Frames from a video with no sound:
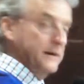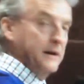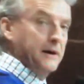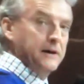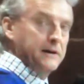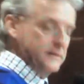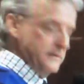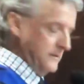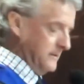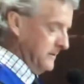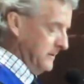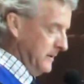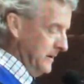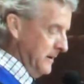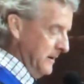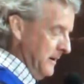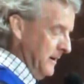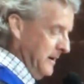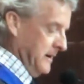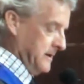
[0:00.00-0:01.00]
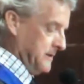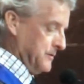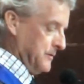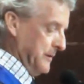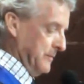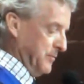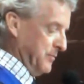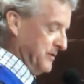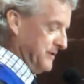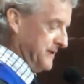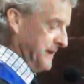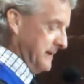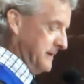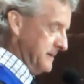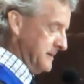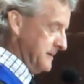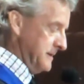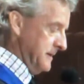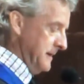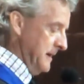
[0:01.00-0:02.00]
Night, History
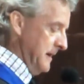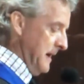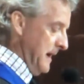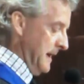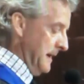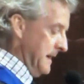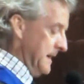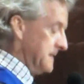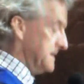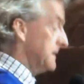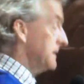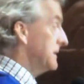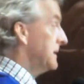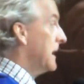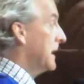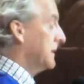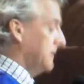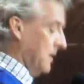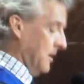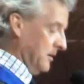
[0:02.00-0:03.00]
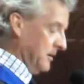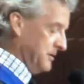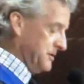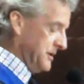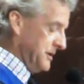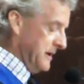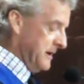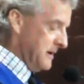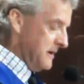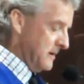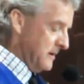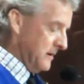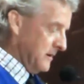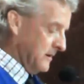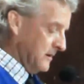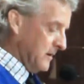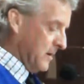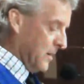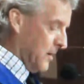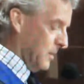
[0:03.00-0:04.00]
Presents, and as a technology
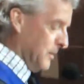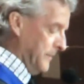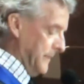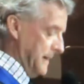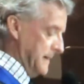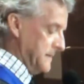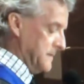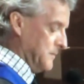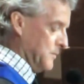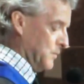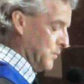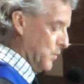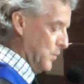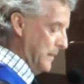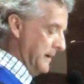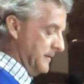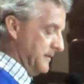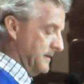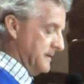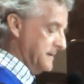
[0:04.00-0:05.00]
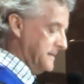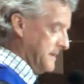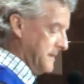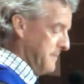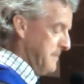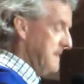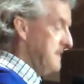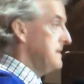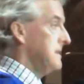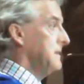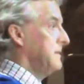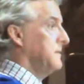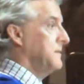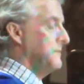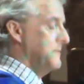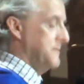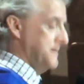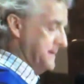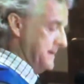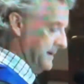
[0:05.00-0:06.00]
columnist with CBC
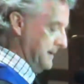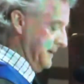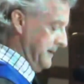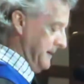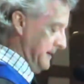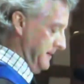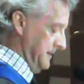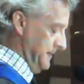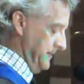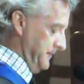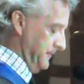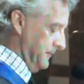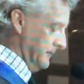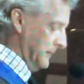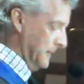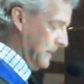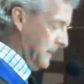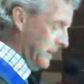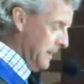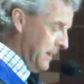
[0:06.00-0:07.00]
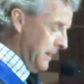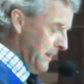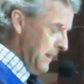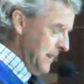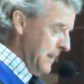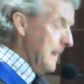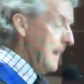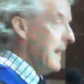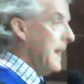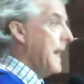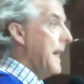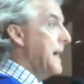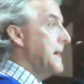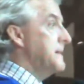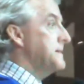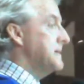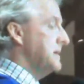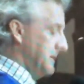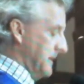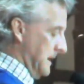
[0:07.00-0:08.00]
News Sunday.
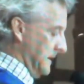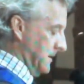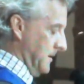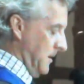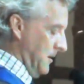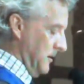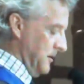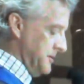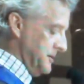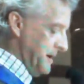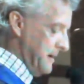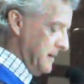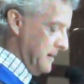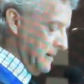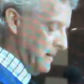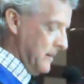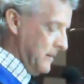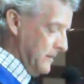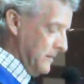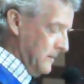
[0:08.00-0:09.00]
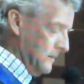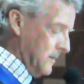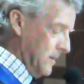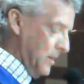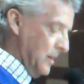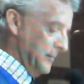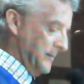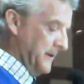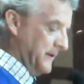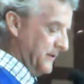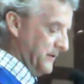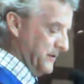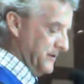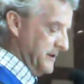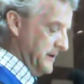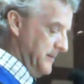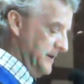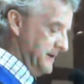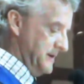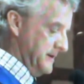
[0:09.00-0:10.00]
As a technology columnist for
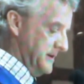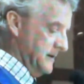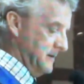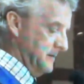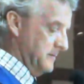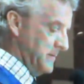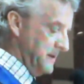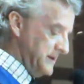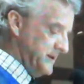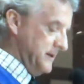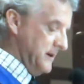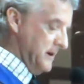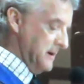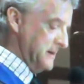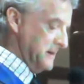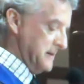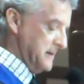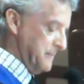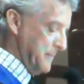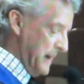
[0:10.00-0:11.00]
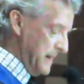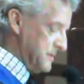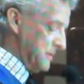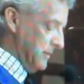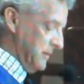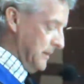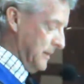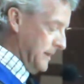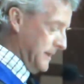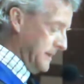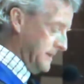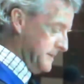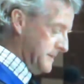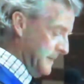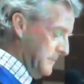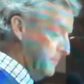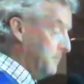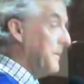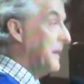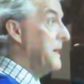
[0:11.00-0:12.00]
CBC, Ms. Young specialized in
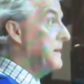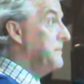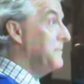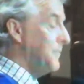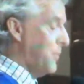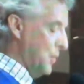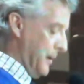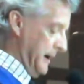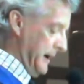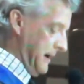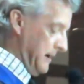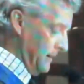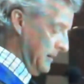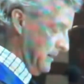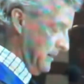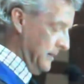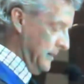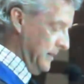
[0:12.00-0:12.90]
pinpointing